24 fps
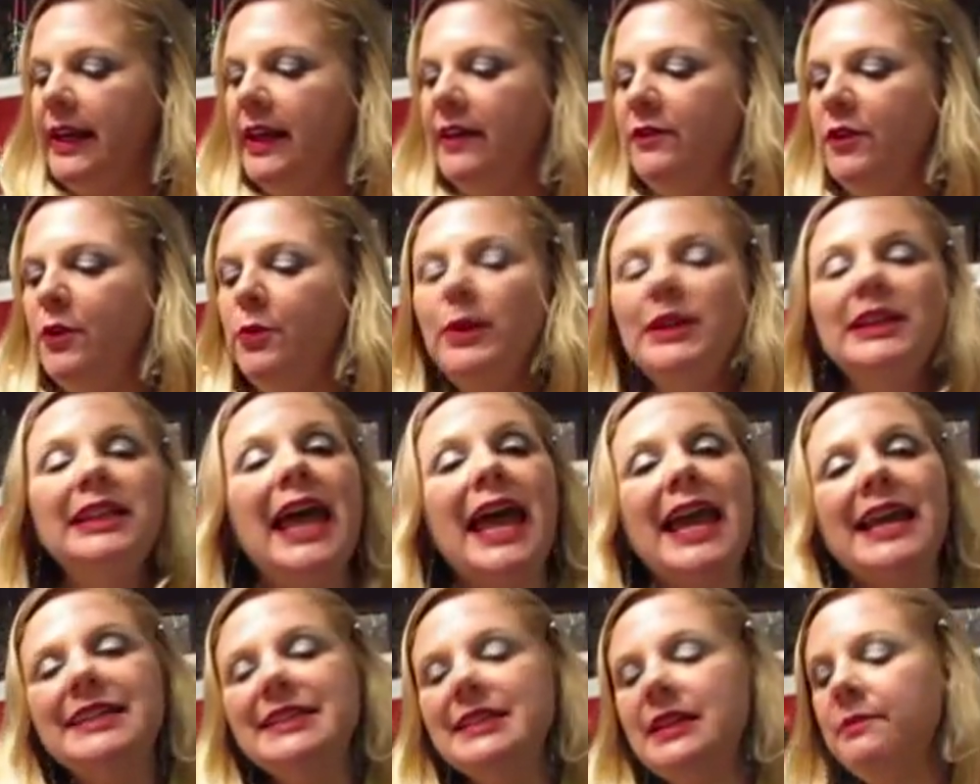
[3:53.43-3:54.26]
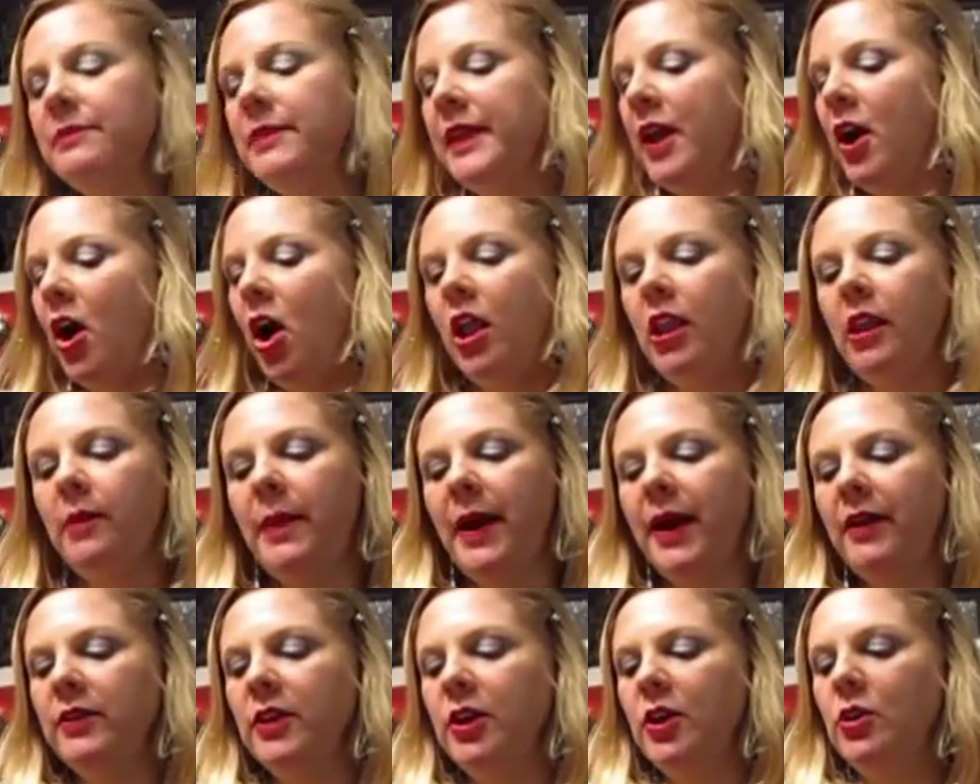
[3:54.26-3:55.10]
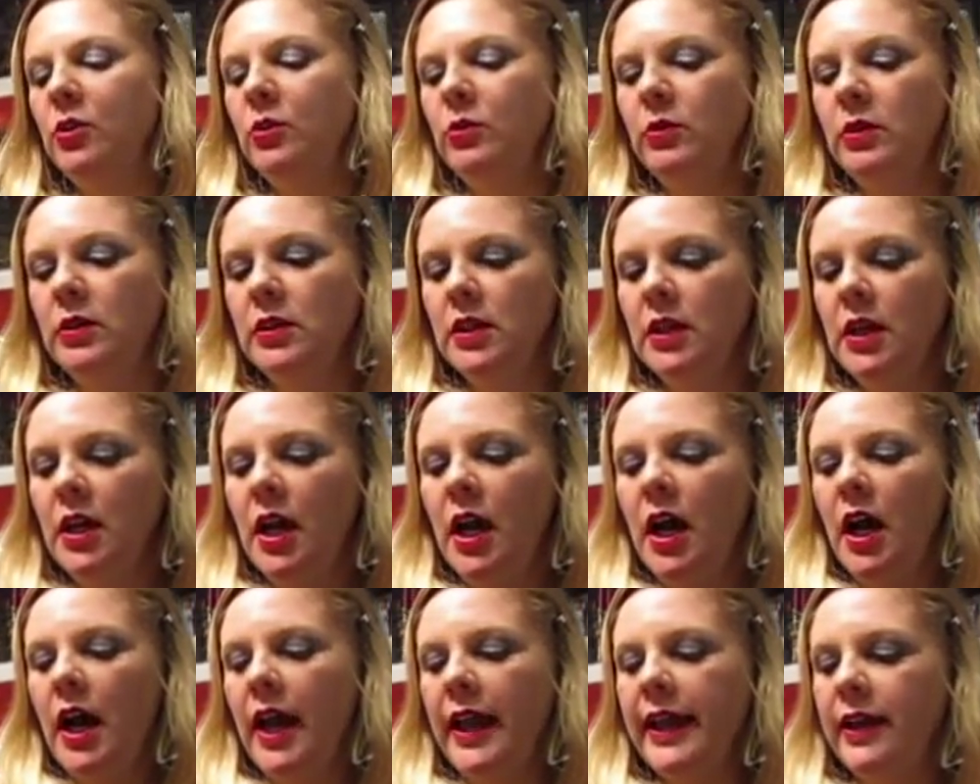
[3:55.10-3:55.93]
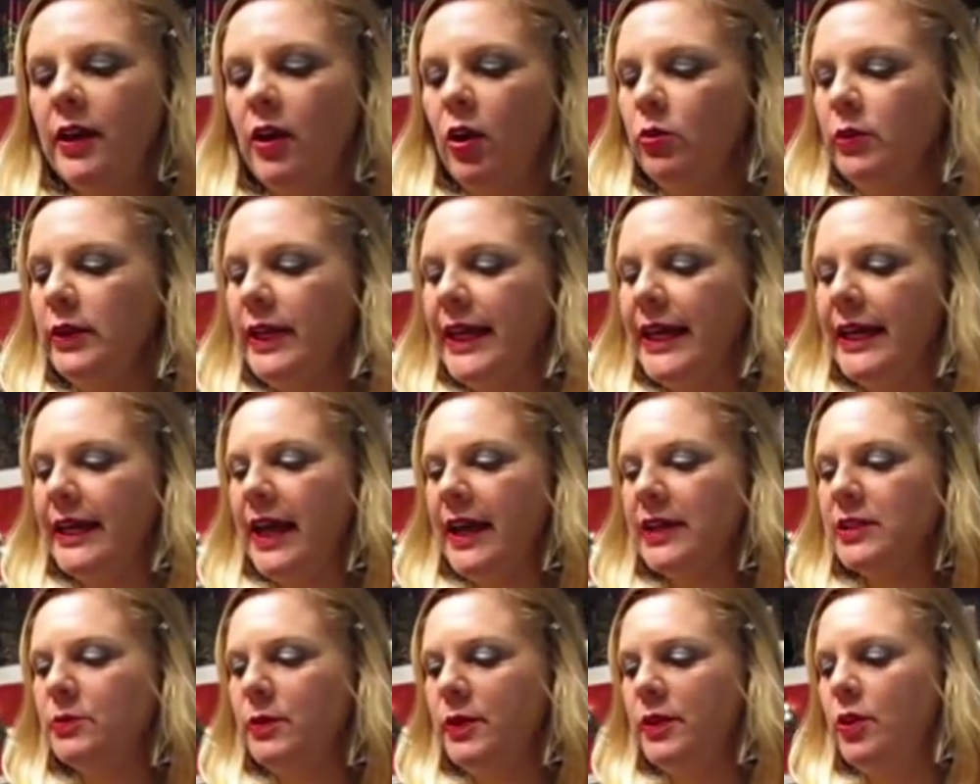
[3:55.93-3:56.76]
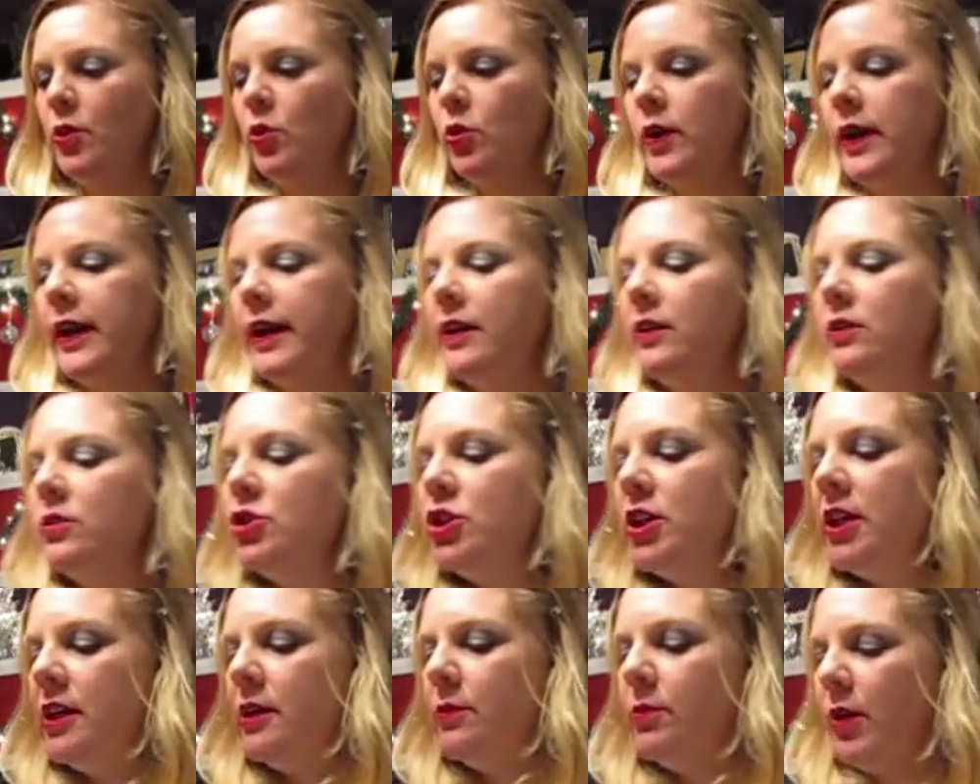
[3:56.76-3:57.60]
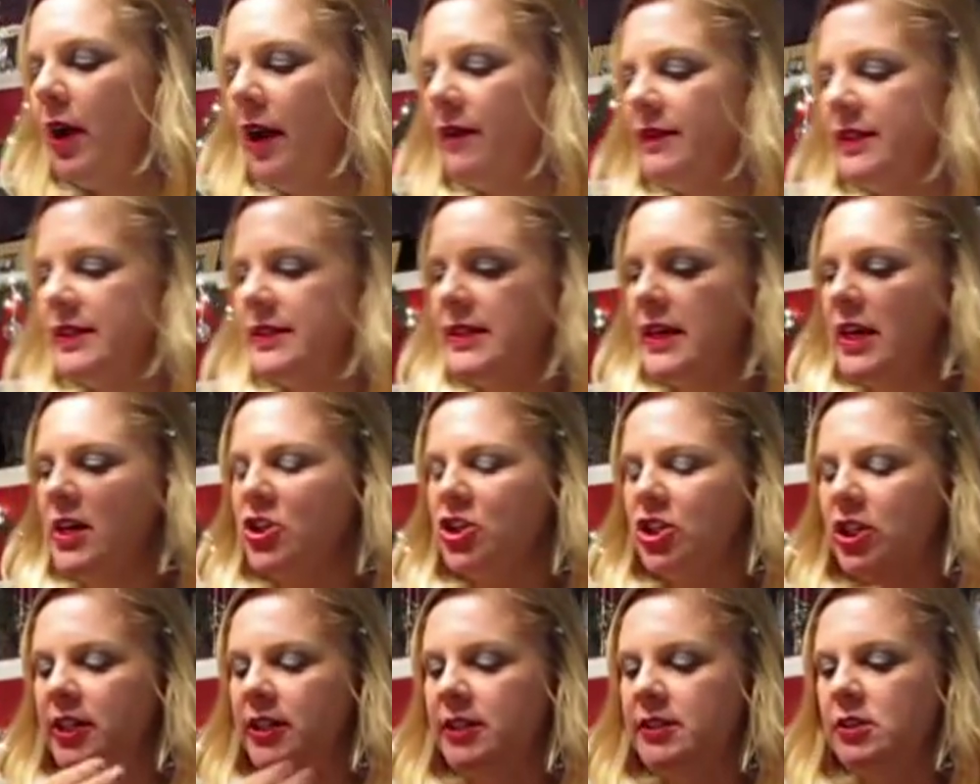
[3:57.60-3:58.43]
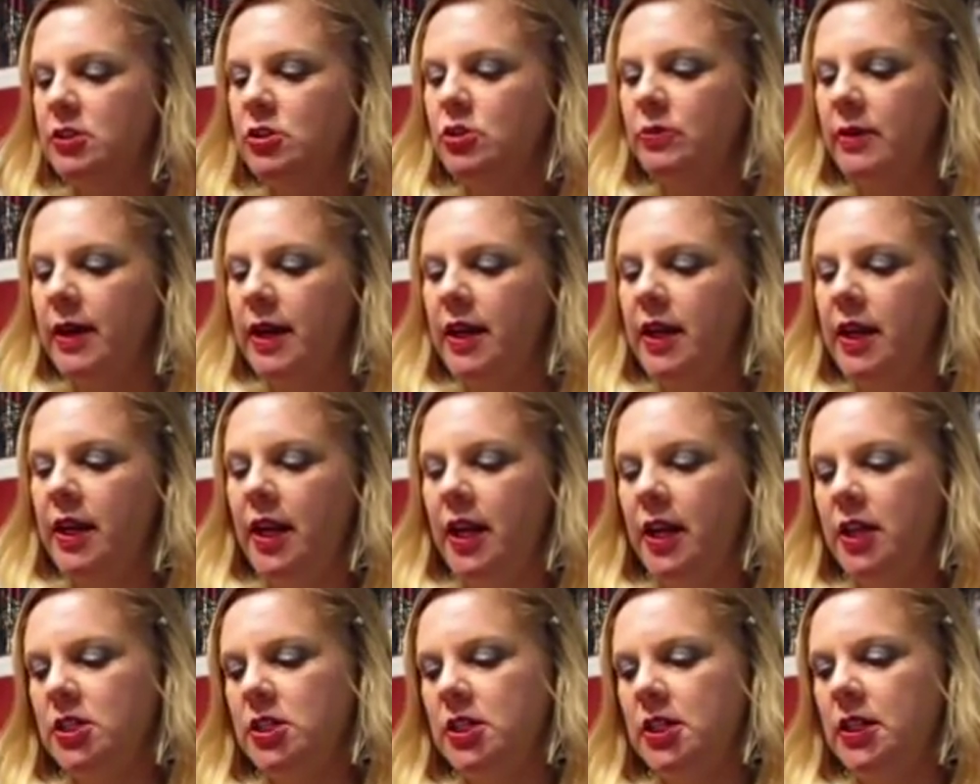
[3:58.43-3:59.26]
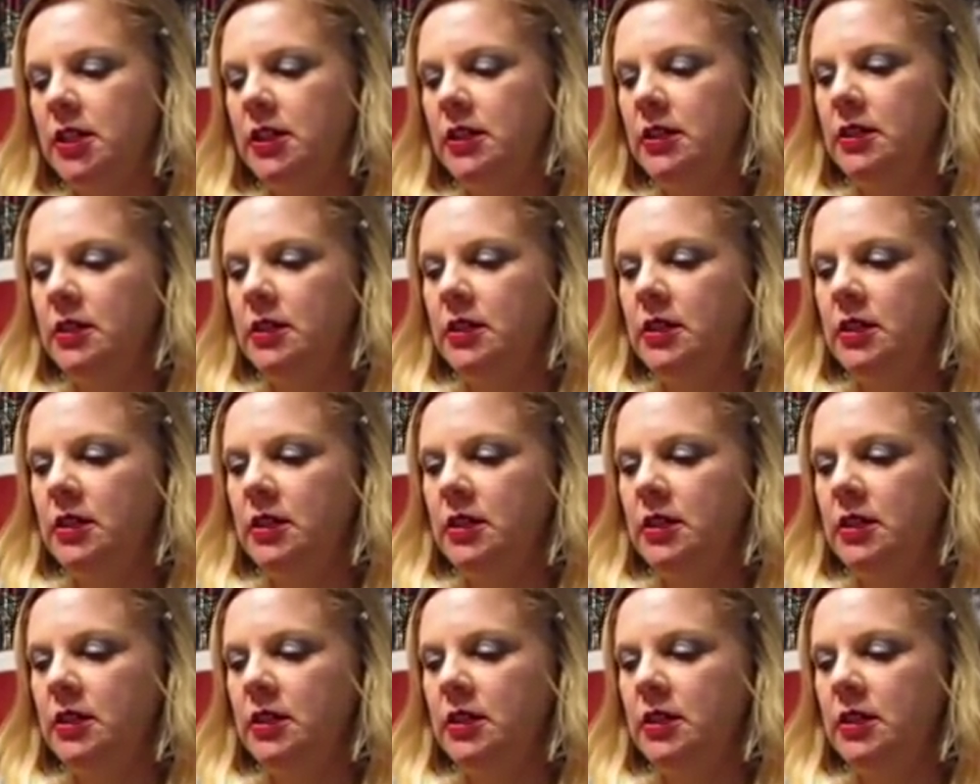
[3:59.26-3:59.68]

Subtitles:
If you would like something all about you, I can only connect with your energy in a private session. It's a direct connection.